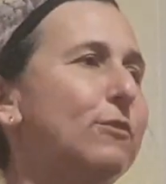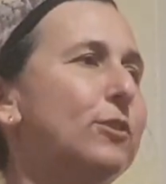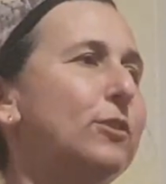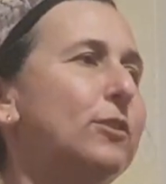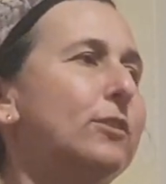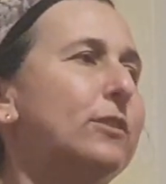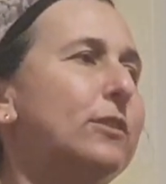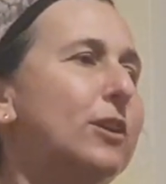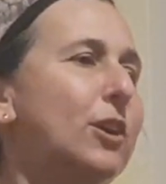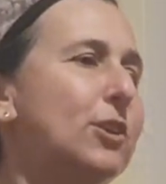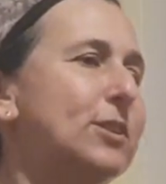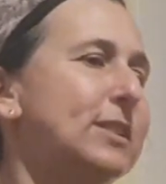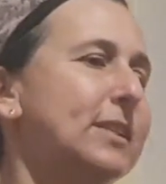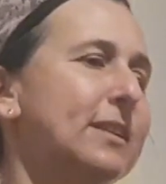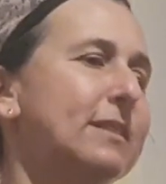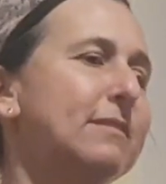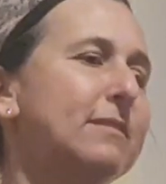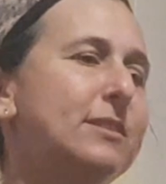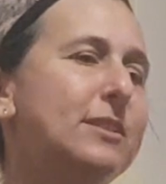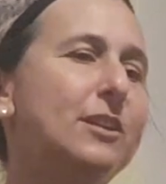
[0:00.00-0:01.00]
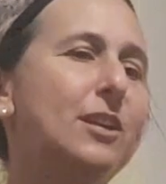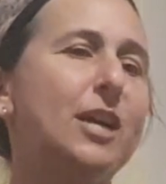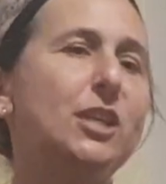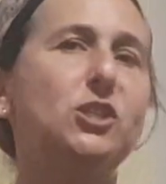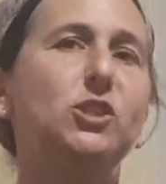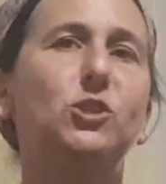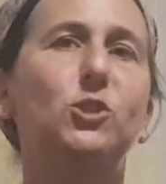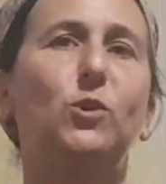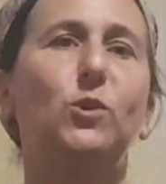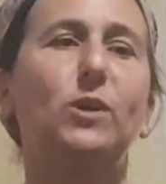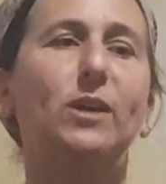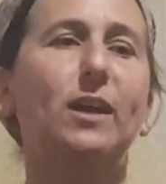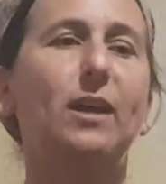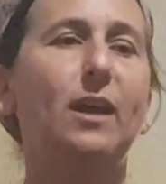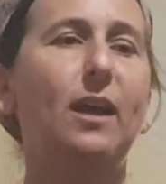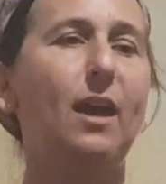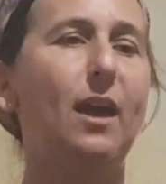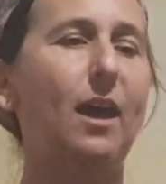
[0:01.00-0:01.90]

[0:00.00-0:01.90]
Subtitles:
for hosting tonight's talk.